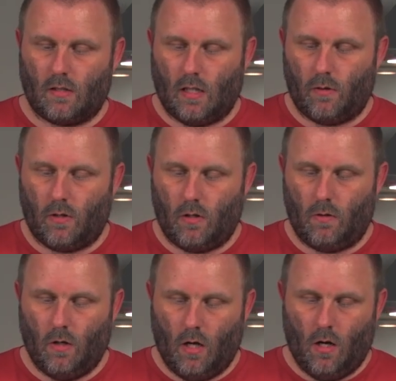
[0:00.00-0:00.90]
to tell
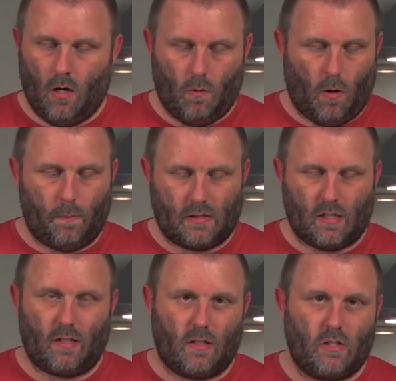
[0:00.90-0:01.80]
you what
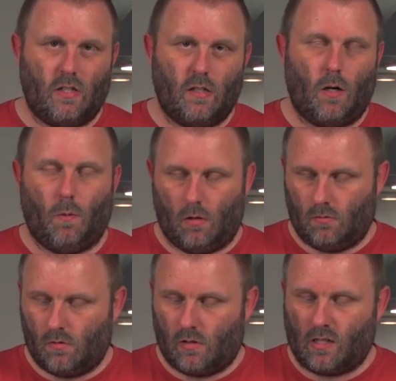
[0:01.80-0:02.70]
percentage,
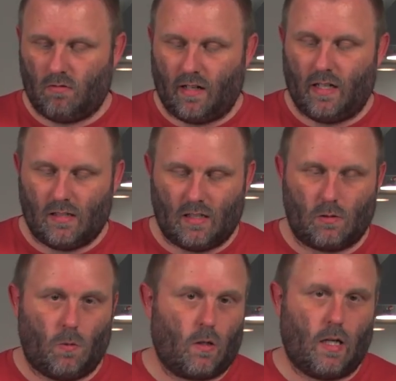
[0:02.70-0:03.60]
what degrees
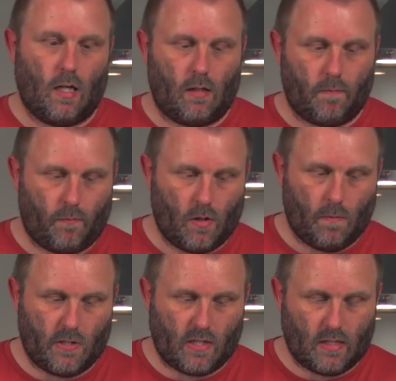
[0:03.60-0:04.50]
is what colour.
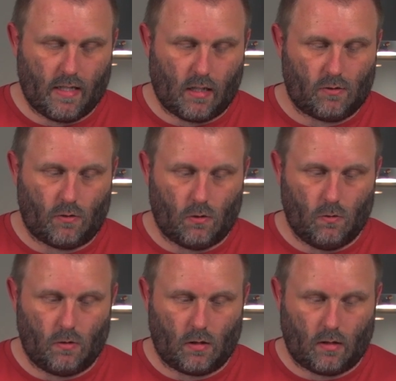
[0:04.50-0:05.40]
But as you can see, it goes through
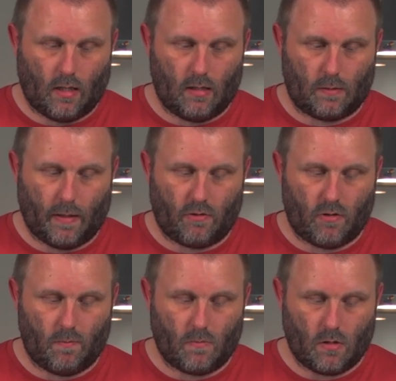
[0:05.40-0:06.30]
all the colour
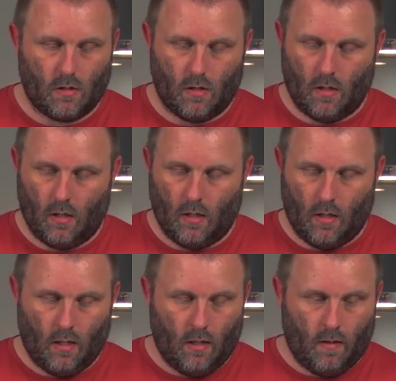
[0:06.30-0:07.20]
spectrums.
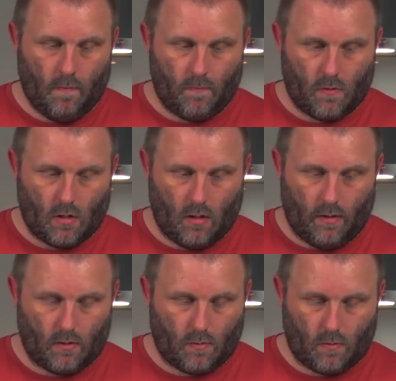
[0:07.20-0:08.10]
So
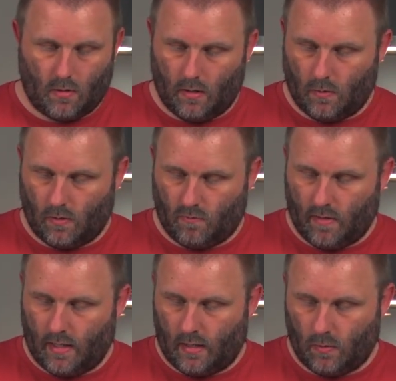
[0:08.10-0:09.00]
this one's
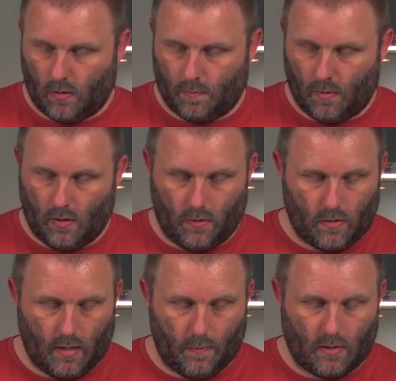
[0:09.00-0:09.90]
red, this one's blue.
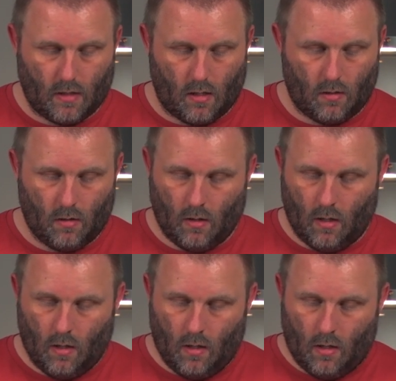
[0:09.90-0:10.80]
So now we start
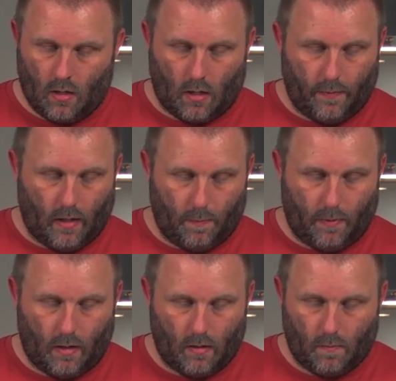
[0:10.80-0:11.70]
going
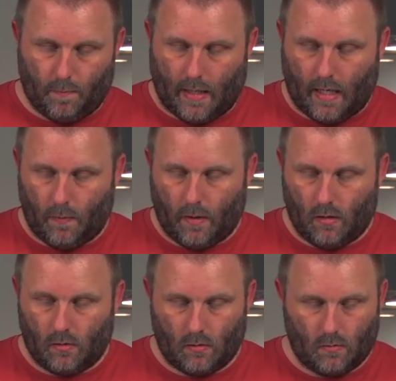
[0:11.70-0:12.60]
up in power.